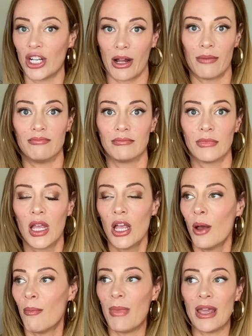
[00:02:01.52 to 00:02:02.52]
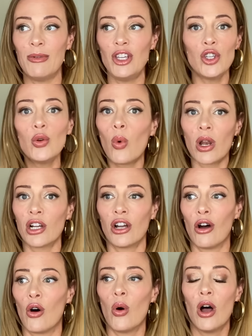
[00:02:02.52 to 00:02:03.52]
it up. Maybe you want to
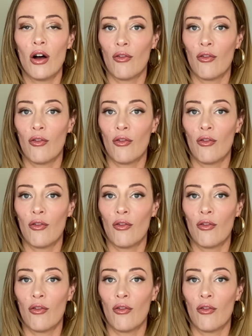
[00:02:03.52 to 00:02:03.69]
go